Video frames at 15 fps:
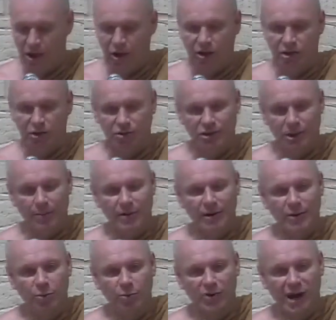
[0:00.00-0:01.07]
So somebody
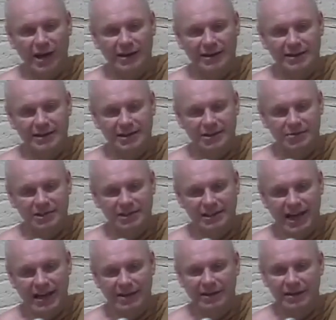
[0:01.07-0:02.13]
who practices
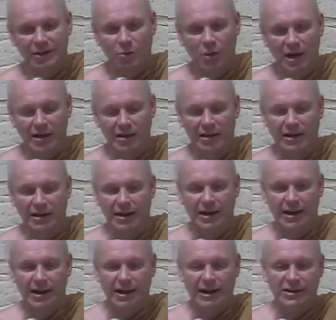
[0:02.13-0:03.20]
Christianity well
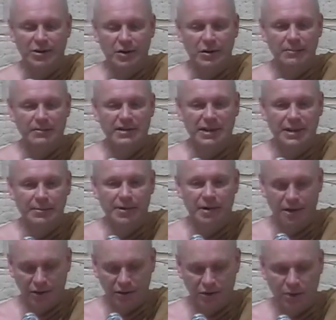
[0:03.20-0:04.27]
is going to be
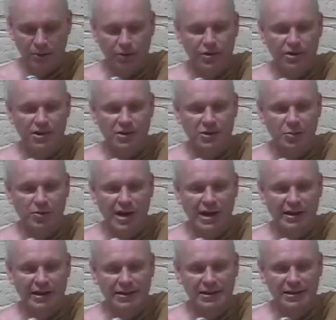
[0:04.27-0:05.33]
similar to a person who
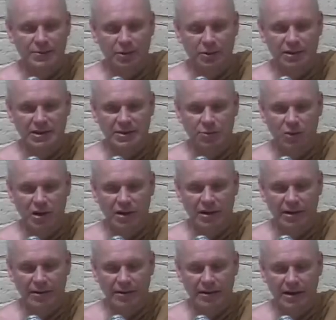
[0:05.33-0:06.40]
practices Buddhism well.
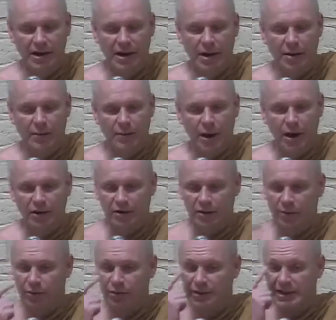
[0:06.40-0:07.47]
But
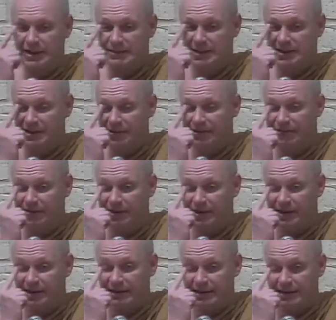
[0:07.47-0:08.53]
Buddhism is different
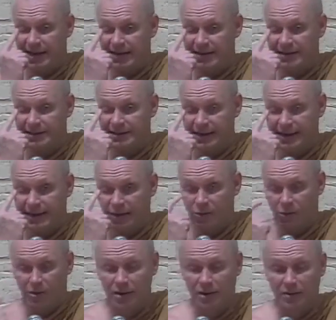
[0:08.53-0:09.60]
in the sense that
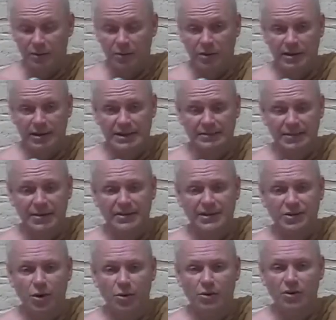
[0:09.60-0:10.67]
according to Buddhism, there is
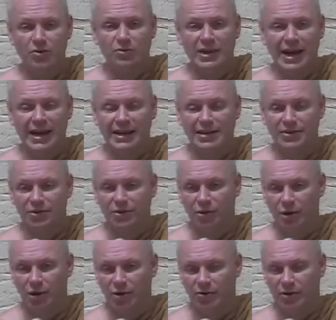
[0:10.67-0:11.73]
no creator
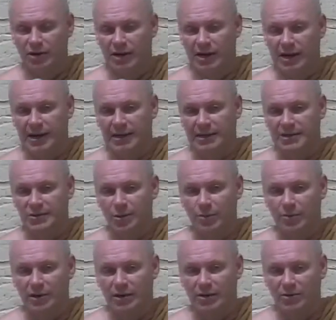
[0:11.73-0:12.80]
God. There's
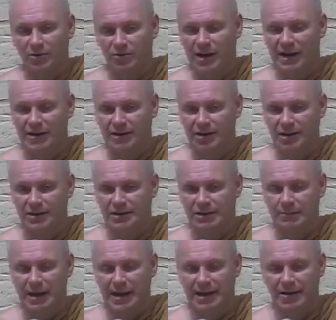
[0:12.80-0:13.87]
nobody who created us
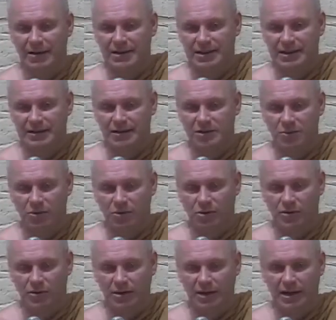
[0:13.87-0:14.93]
and made us in this
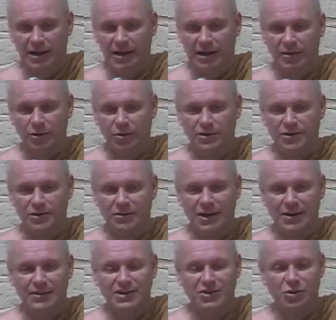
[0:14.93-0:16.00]
world. And also there
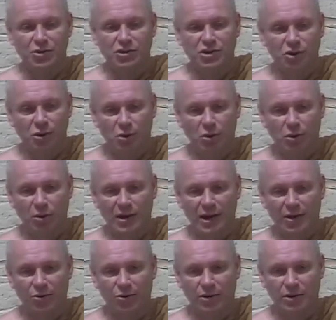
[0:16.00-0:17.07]
is no soul
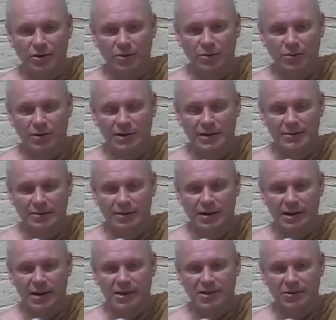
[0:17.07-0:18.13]
according to Buddhism.
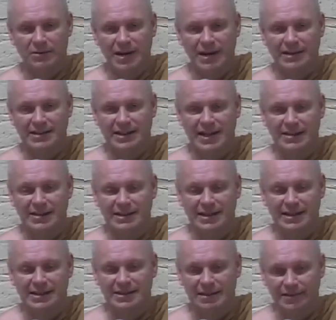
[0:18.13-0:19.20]
So in that sense,
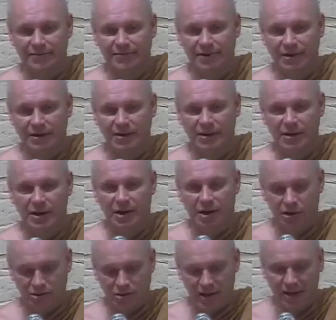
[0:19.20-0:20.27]
it's different.
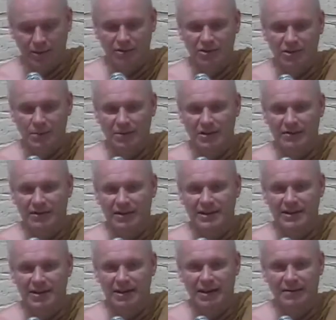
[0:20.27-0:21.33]
So like with so many things
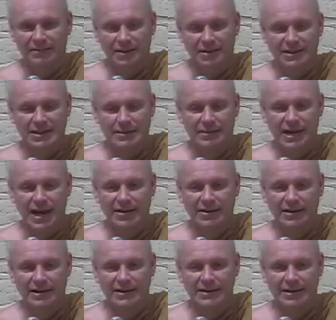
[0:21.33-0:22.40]
in life, there are
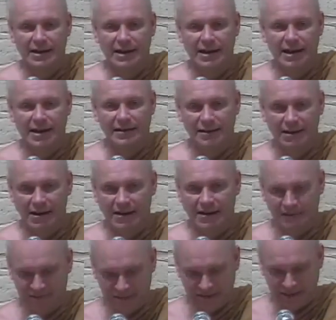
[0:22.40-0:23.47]
similarities and there are
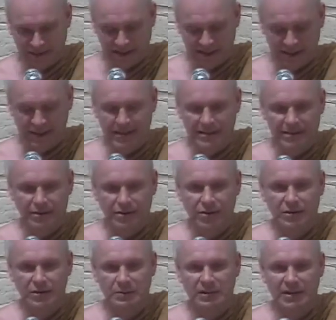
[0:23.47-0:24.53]
differences. And it's
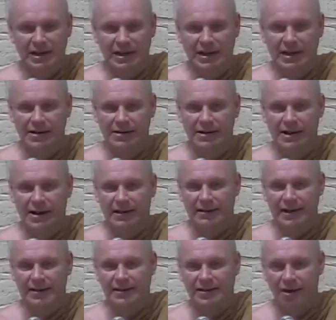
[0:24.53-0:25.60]
good to be clear
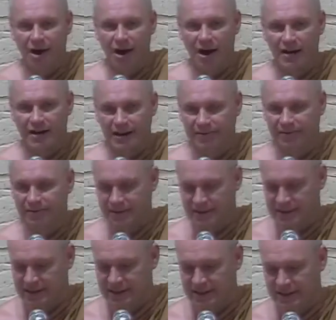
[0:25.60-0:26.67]
that there are
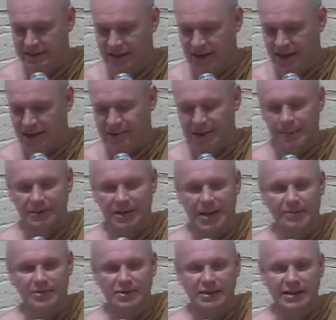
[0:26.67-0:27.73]
differences.
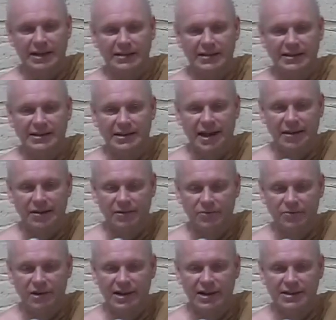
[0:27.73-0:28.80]
Sometimes you hear these kind of
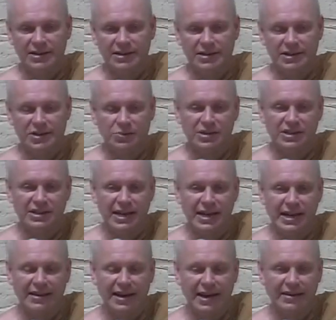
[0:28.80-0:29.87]
religions which say
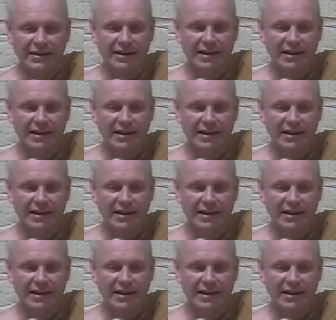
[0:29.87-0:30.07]
that